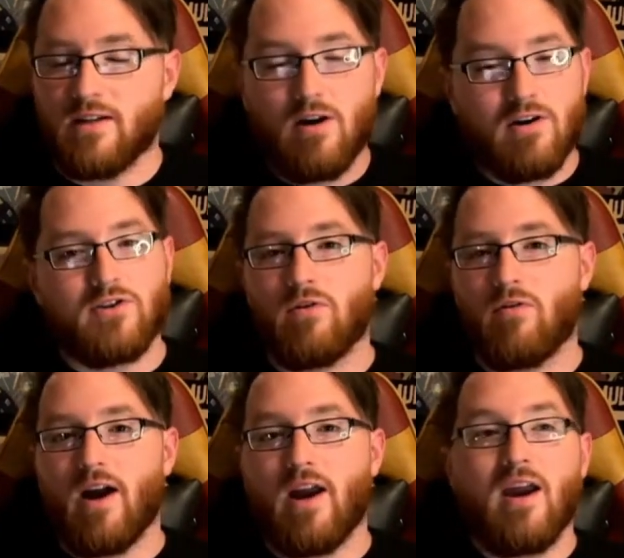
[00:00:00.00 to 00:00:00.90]
It's hard to do it
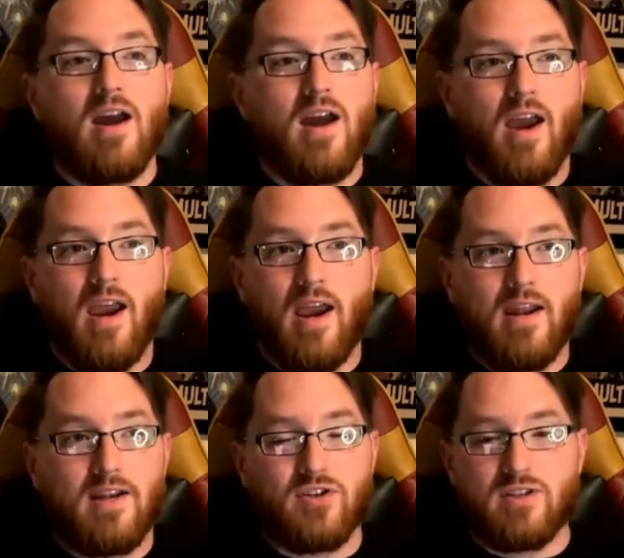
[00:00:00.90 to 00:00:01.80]
right,
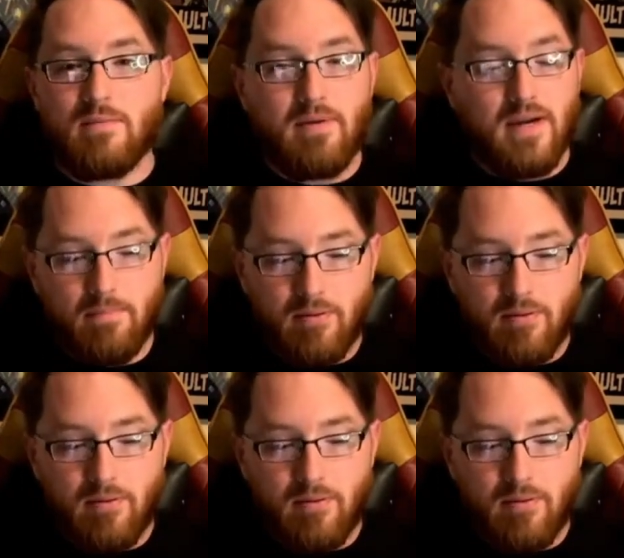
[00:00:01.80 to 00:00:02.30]
and it's just a big